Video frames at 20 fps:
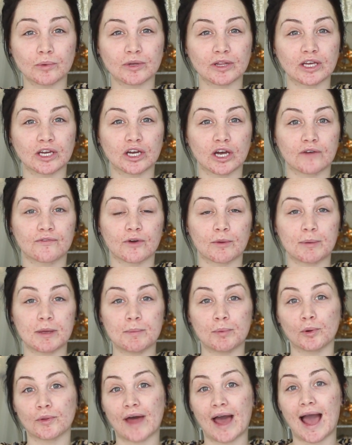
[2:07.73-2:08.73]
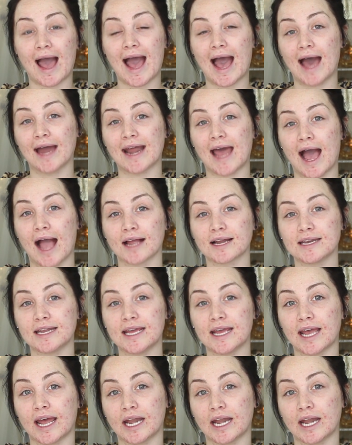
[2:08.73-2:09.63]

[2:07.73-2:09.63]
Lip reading: really good for people that had acne,